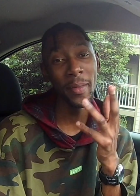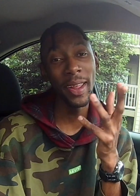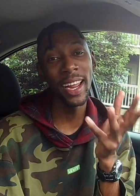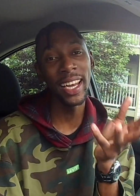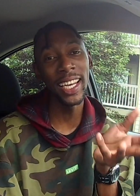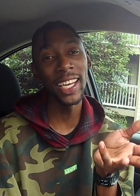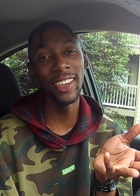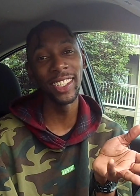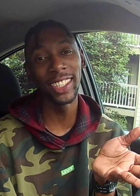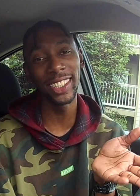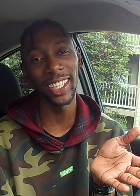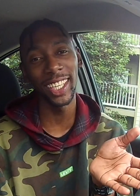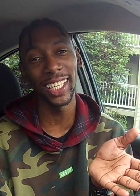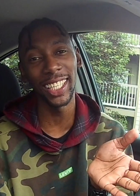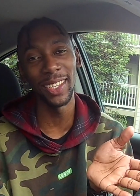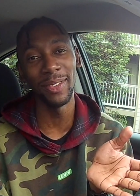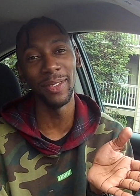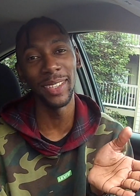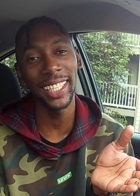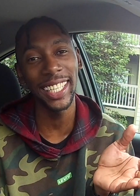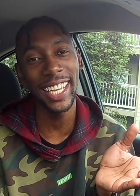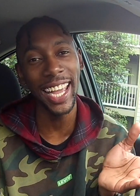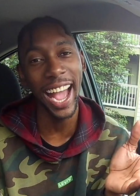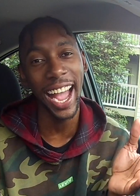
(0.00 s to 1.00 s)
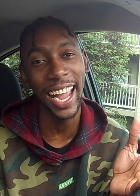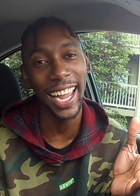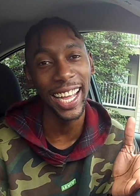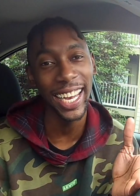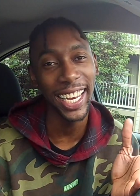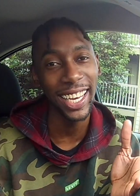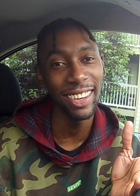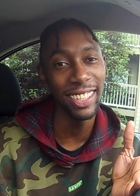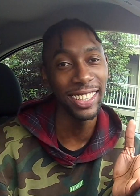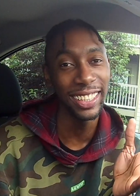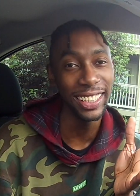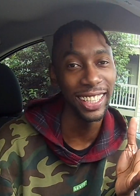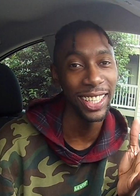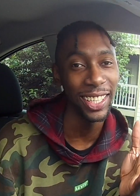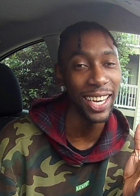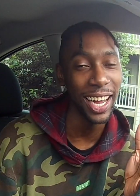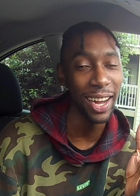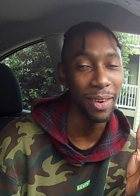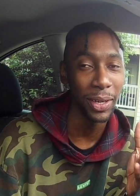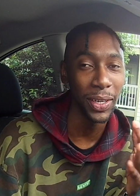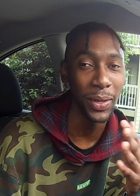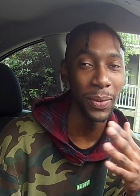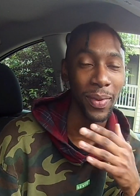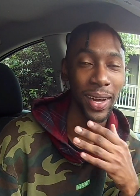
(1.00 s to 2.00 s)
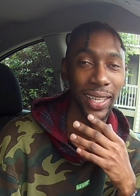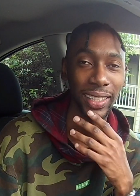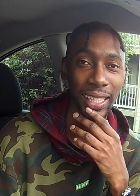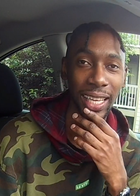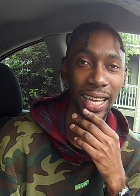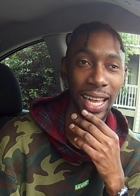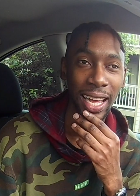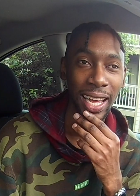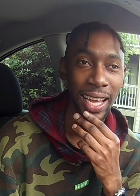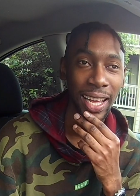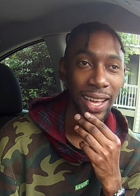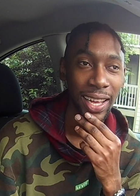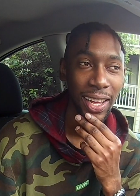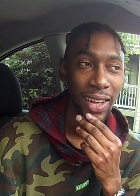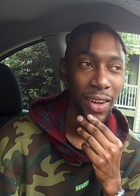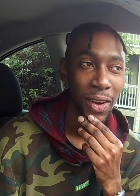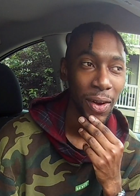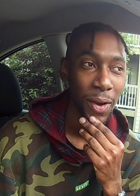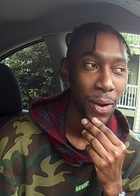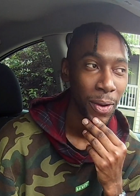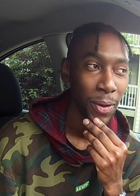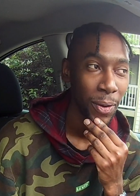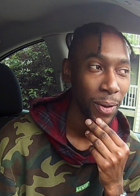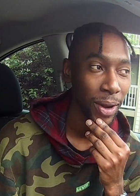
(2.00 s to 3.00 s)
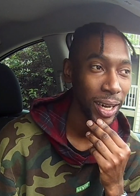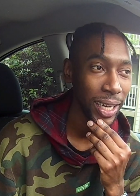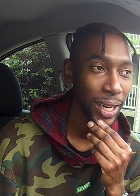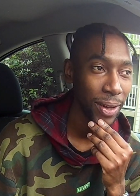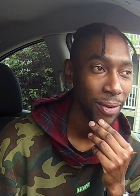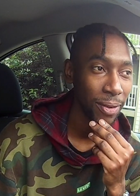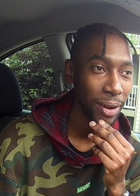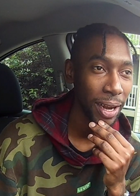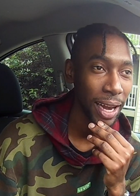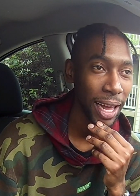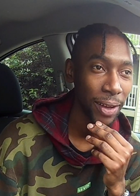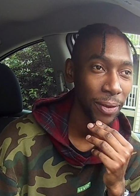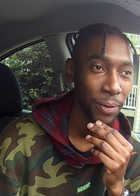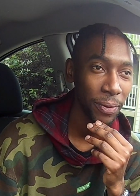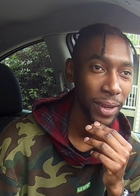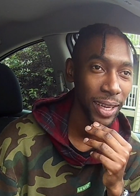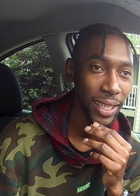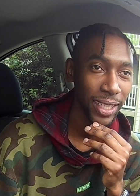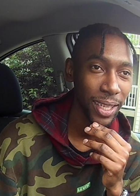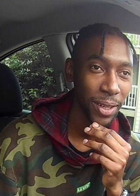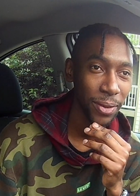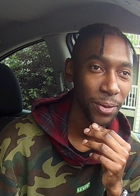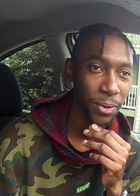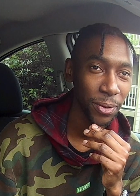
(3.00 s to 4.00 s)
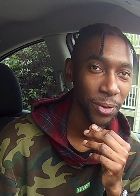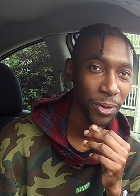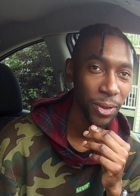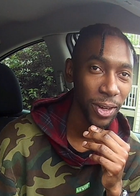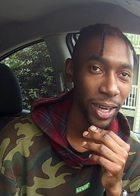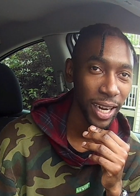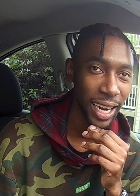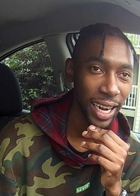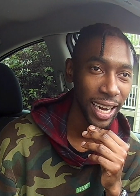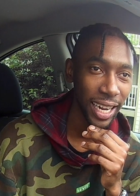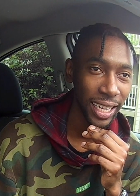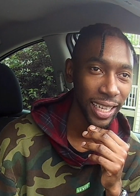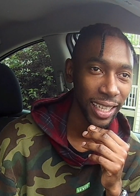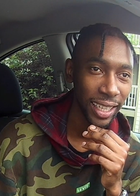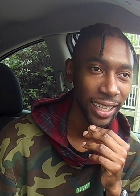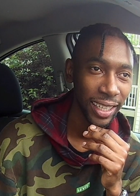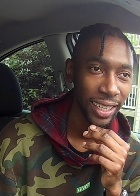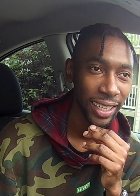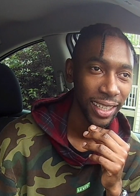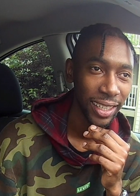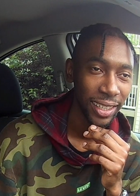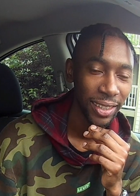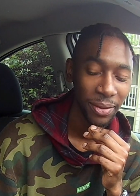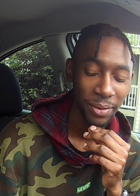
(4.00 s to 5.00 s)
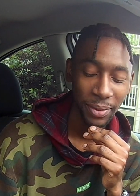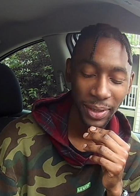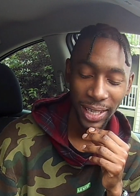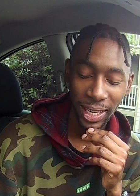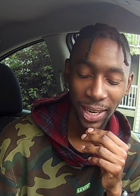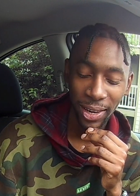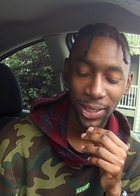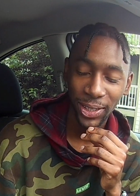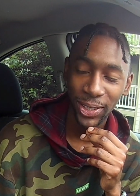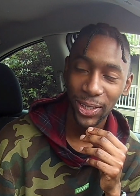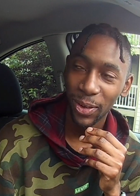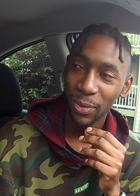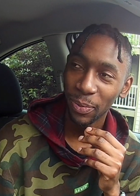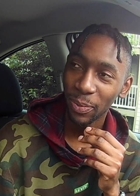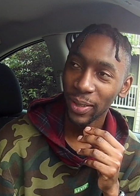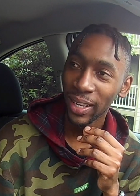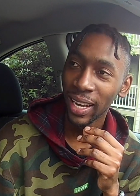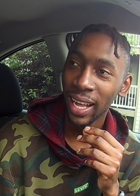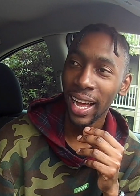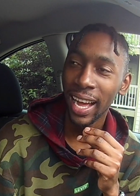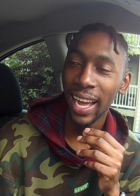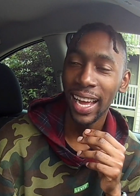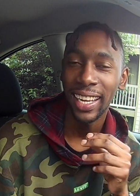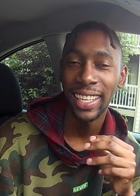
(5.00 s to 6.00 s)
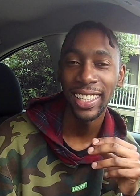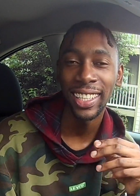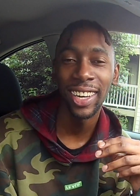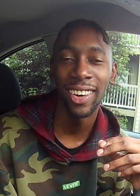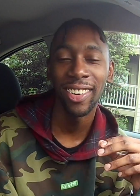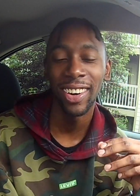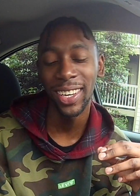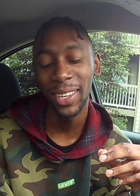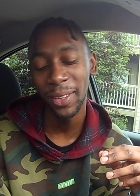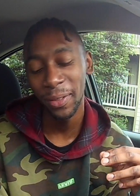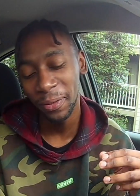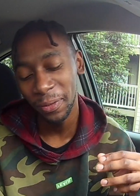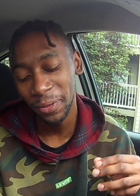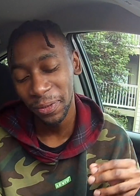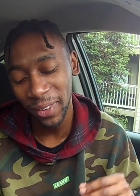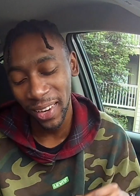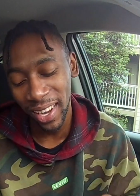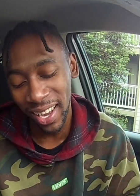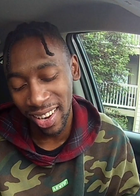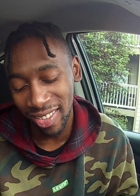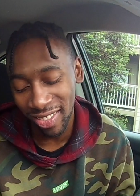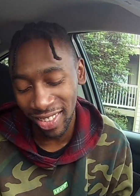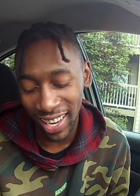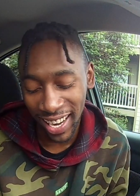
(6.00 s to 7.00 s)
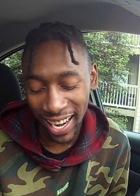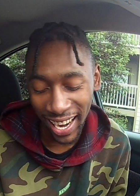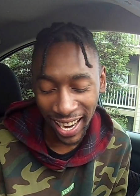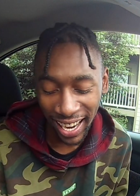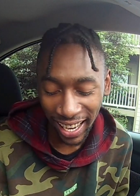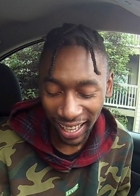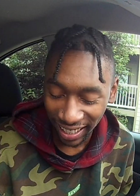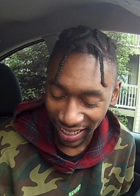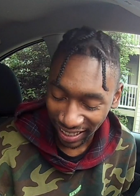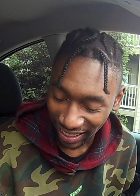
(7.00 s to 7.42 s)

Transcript: me a lyrics already, but can't get lyrics in that. What the man say? Whatever like face a fry, ear supply. Yo, what the fuck, bruh?